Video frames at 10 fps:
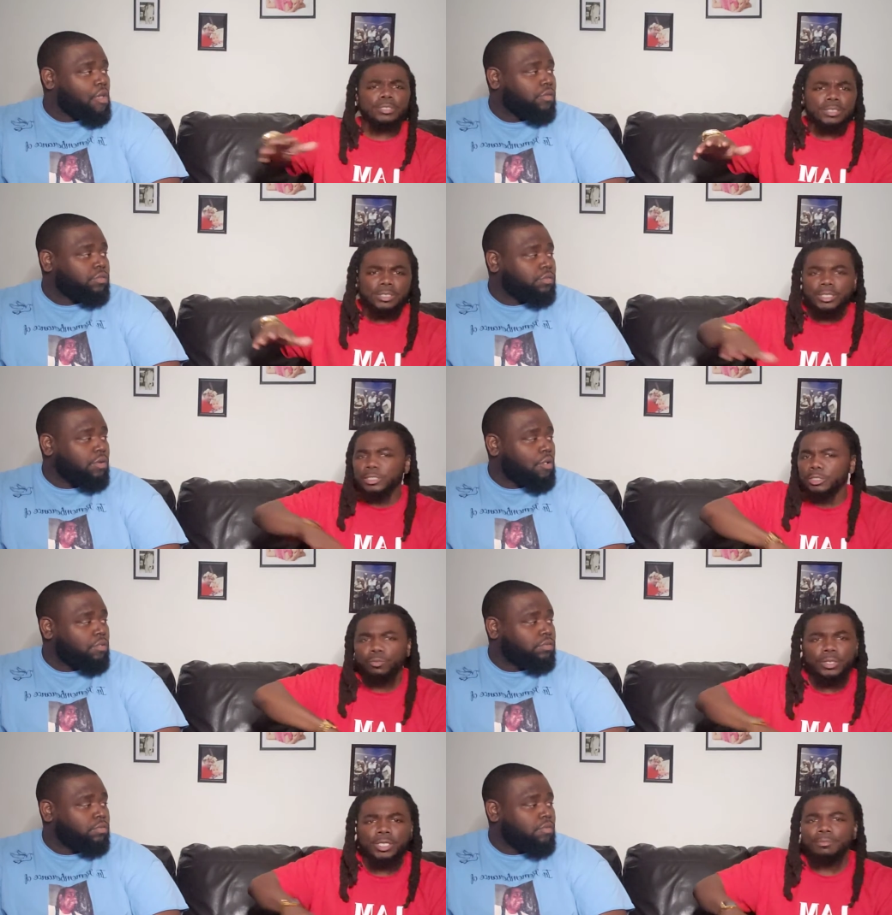Speaker 1: Year's
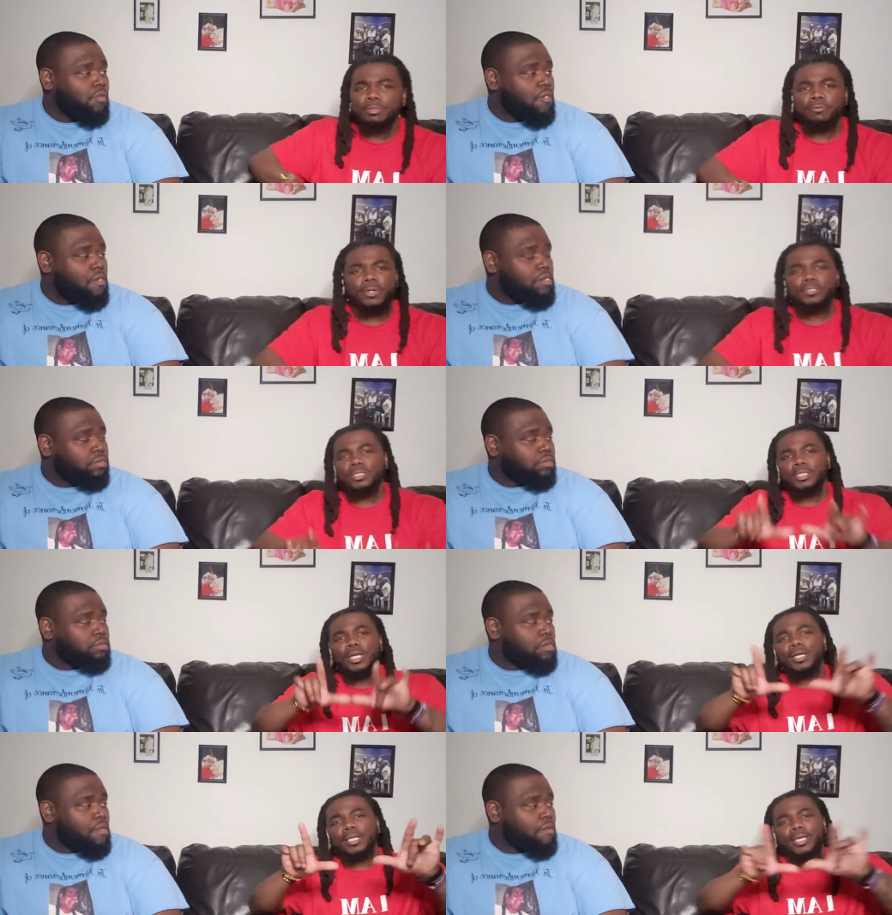edition. We up
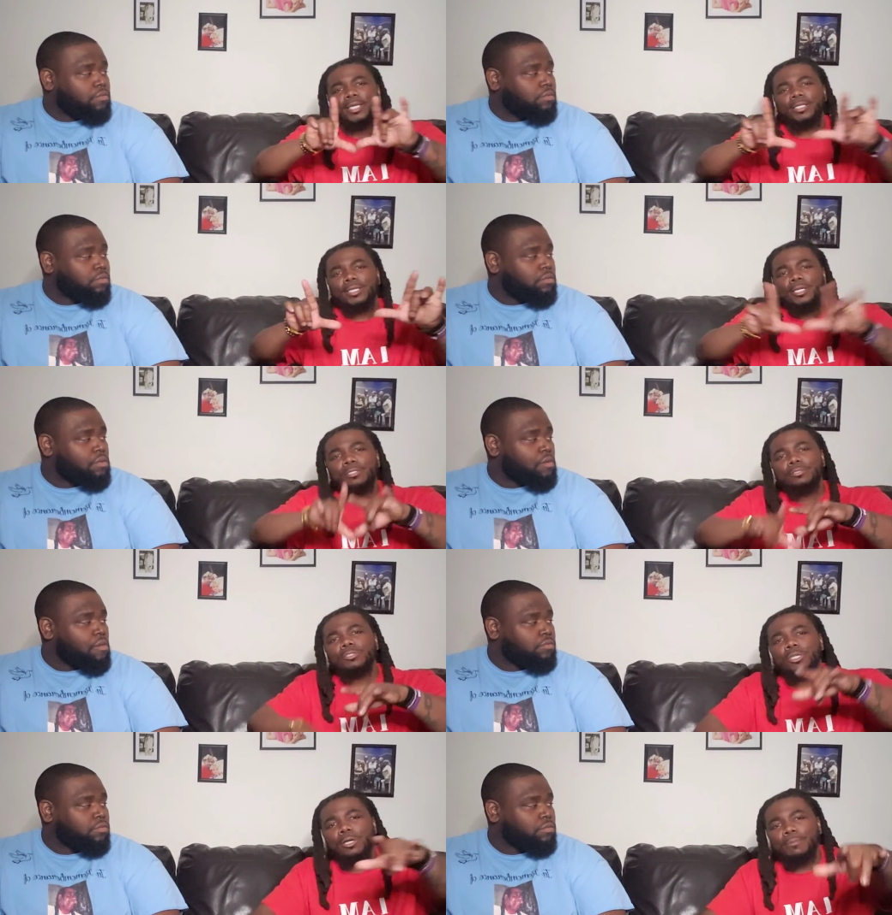University again.
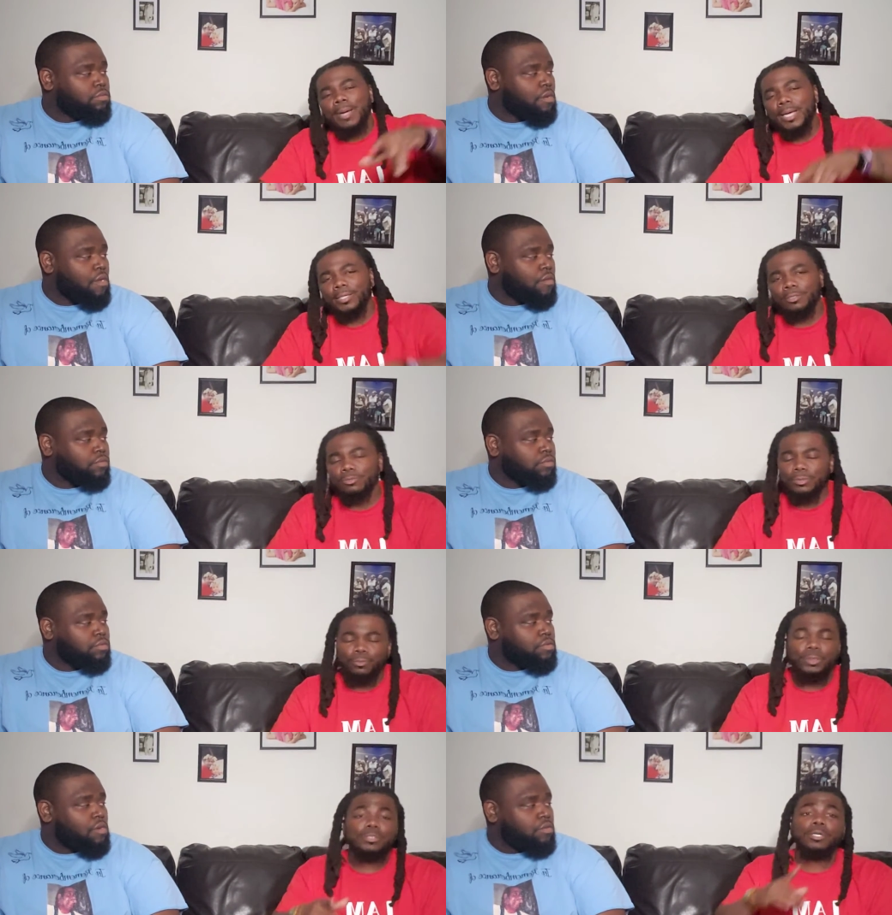You talk about it. You,
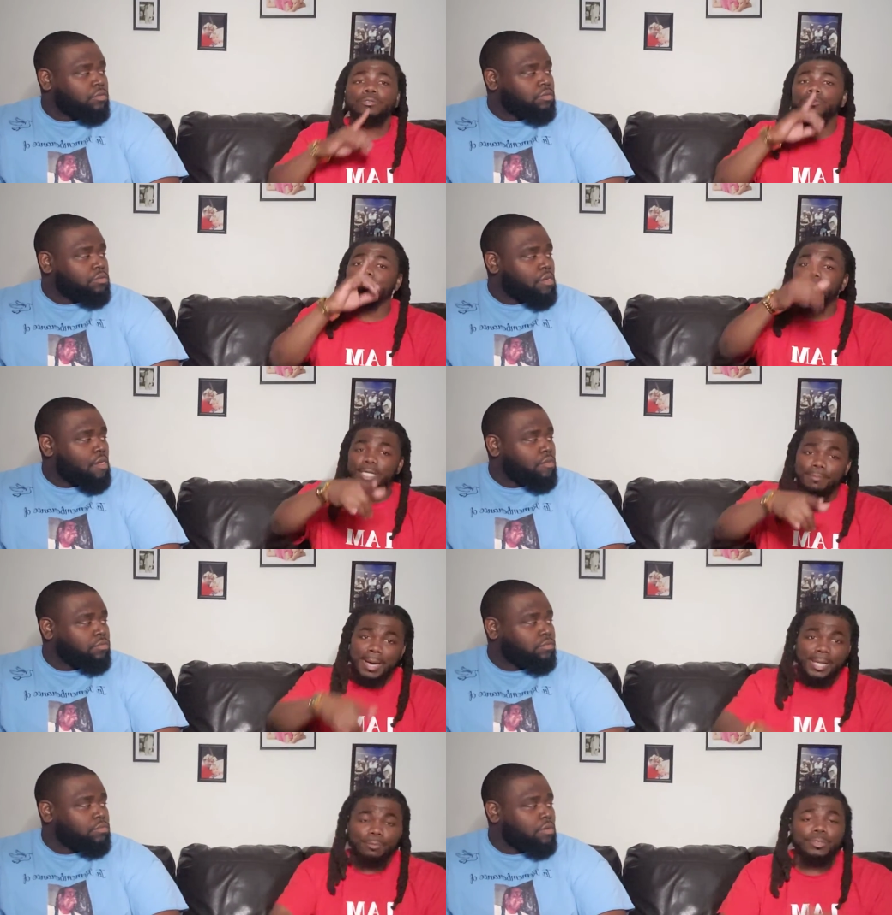we know. You think
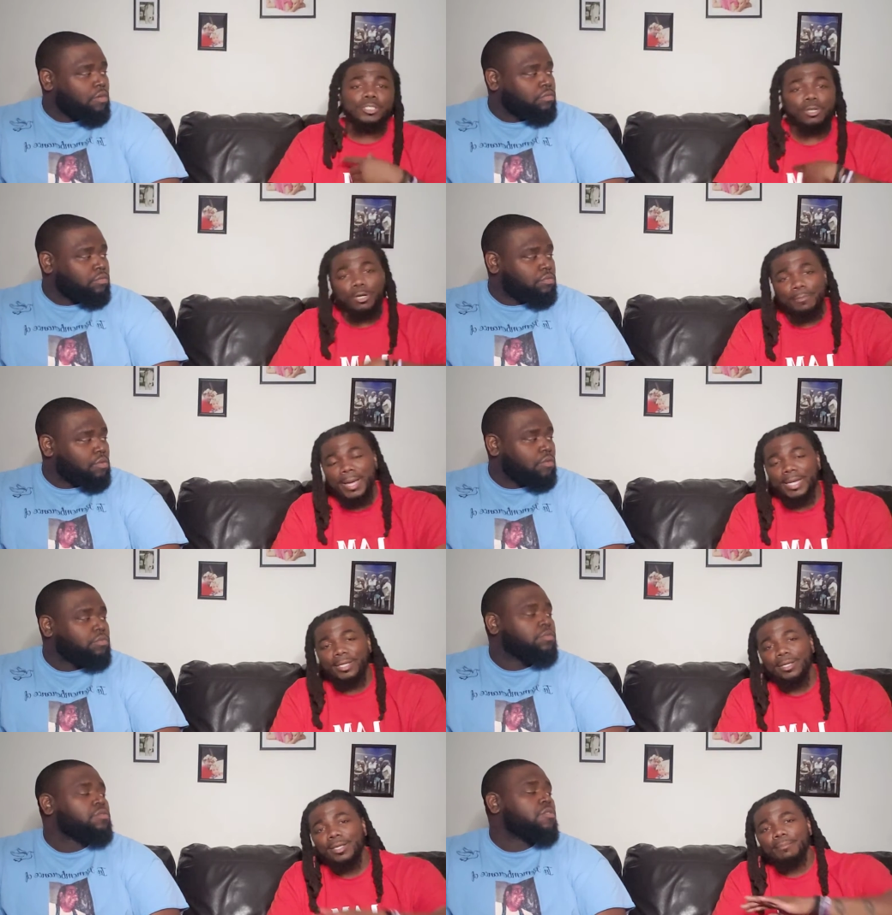about it. We talk about
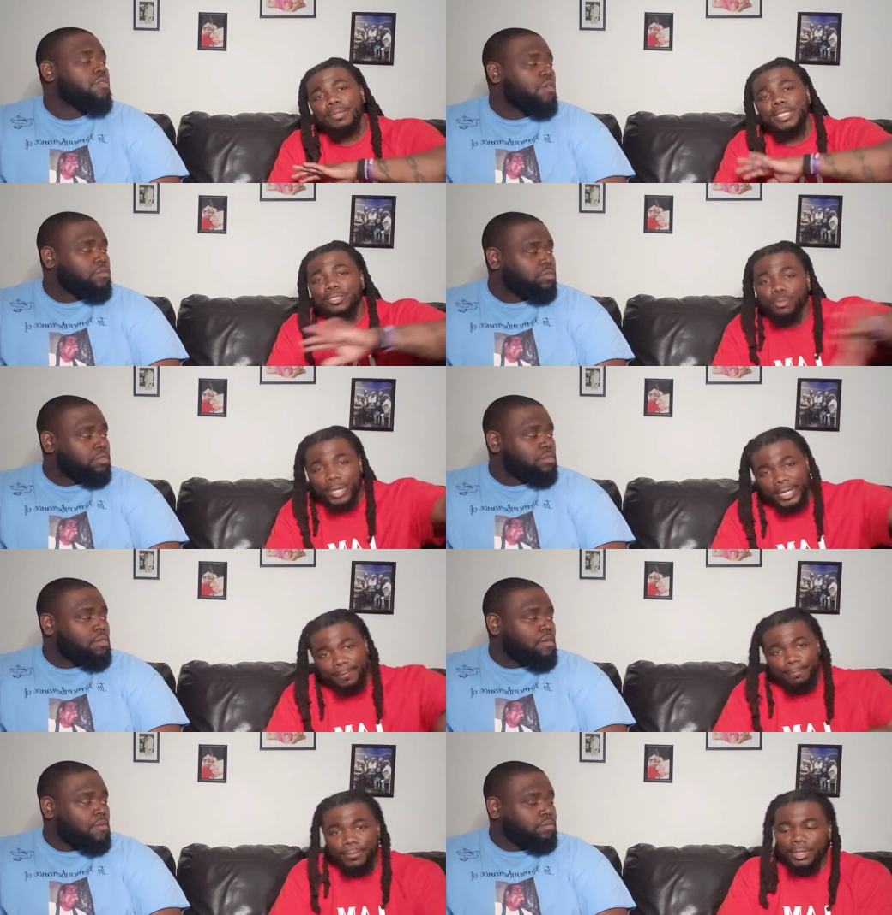it. But either
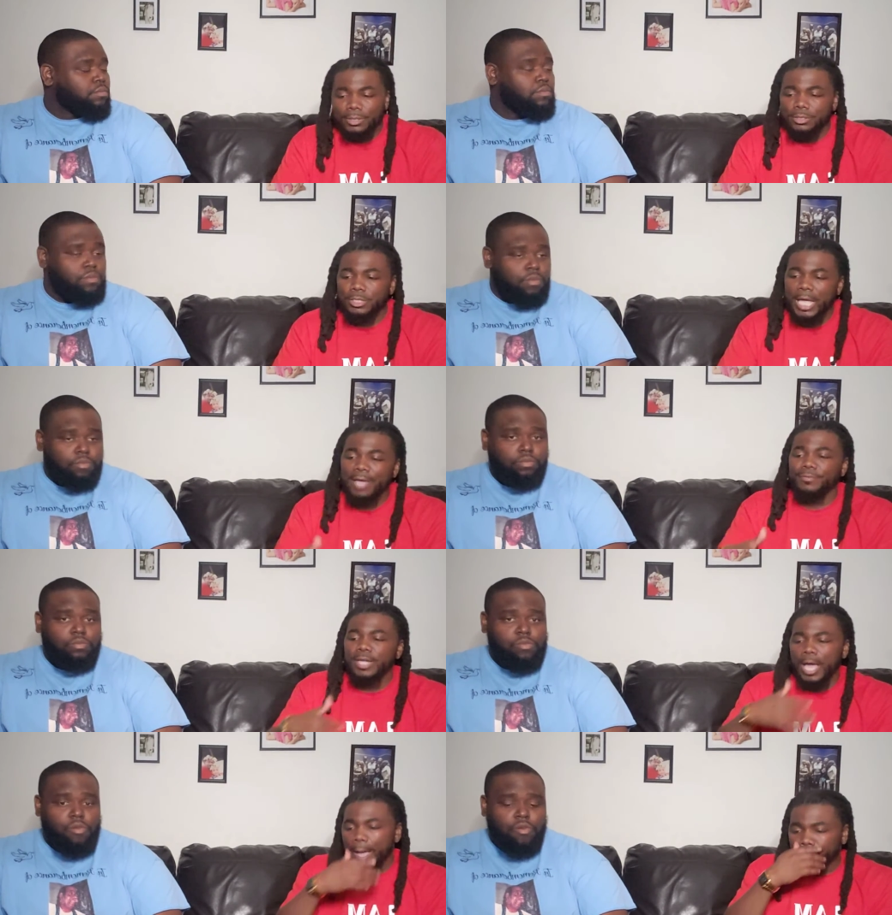way, mm-hmm.
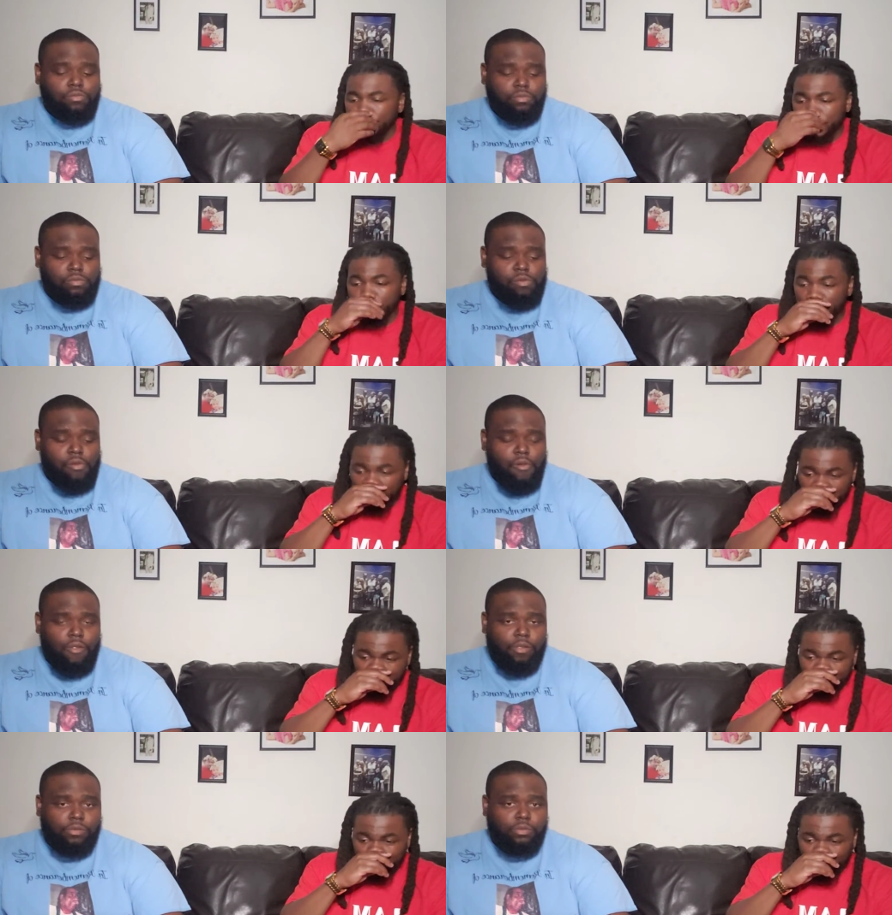having an
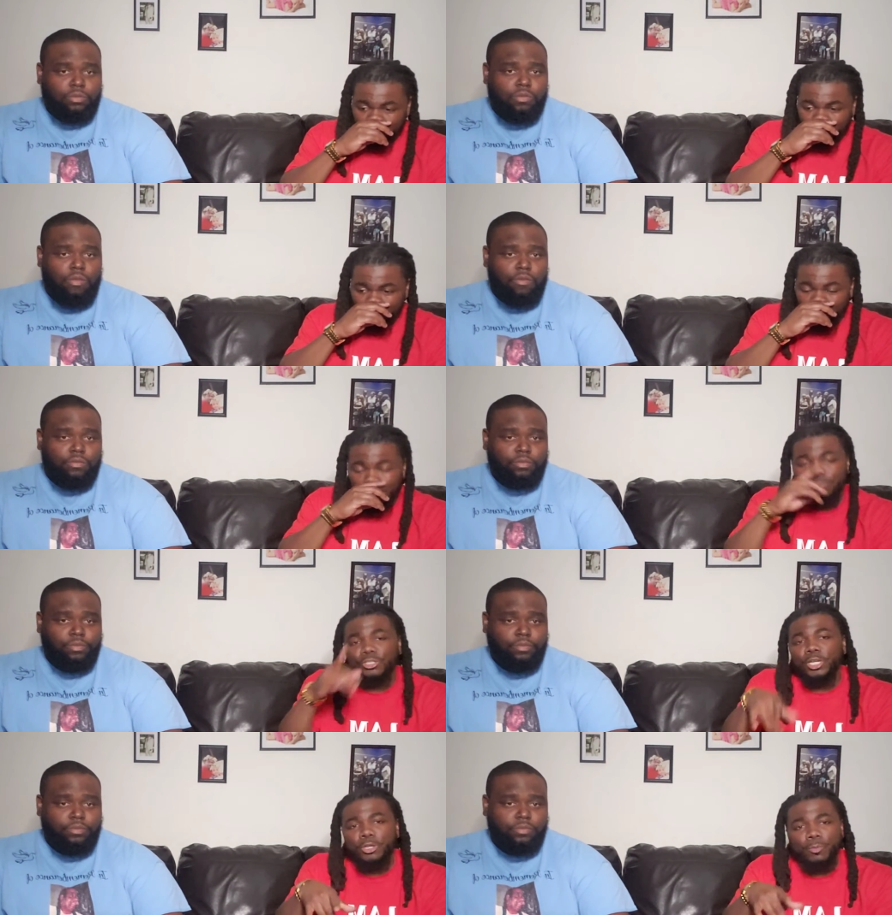opportunity
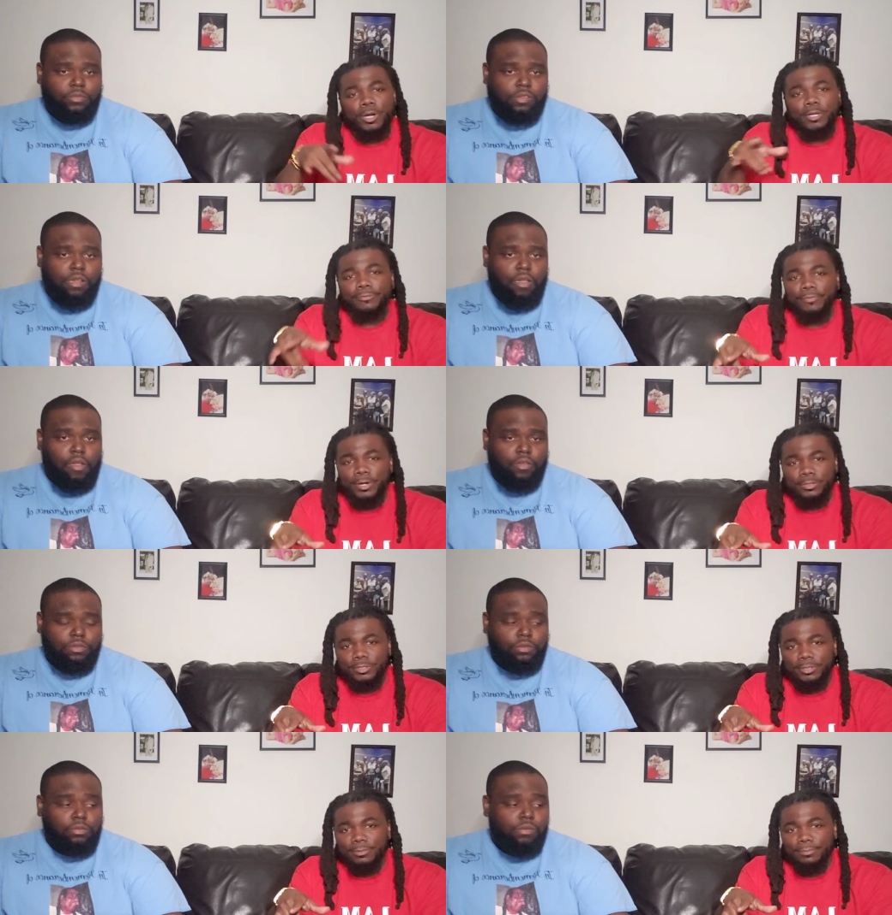on January
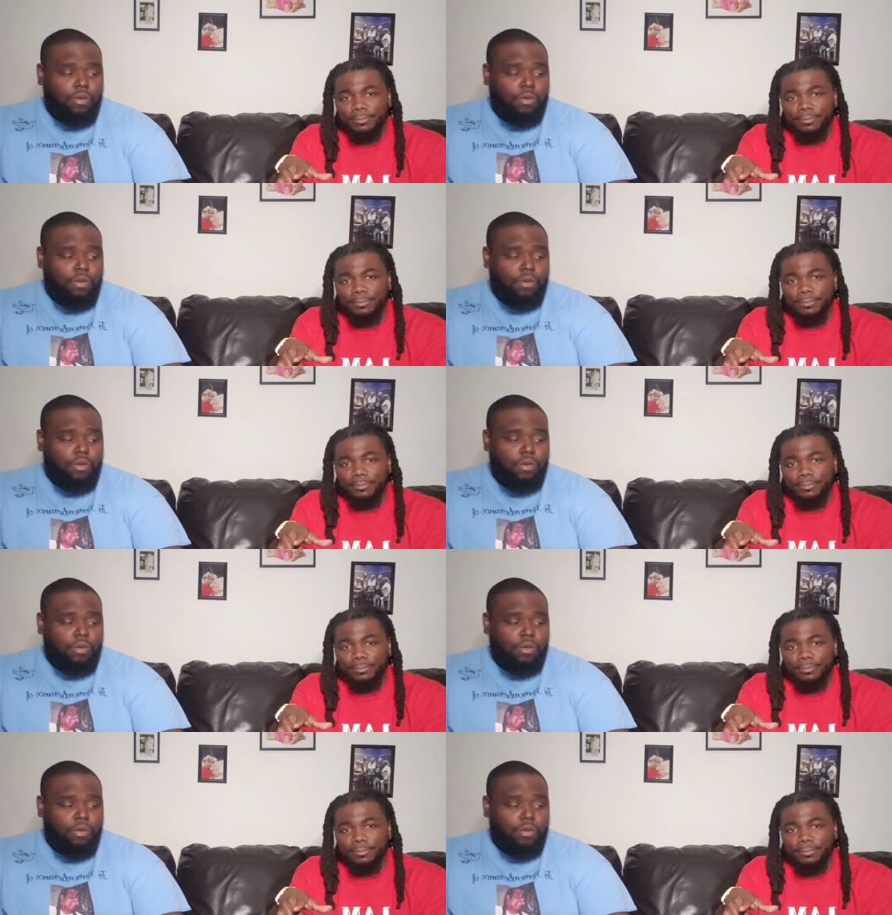first,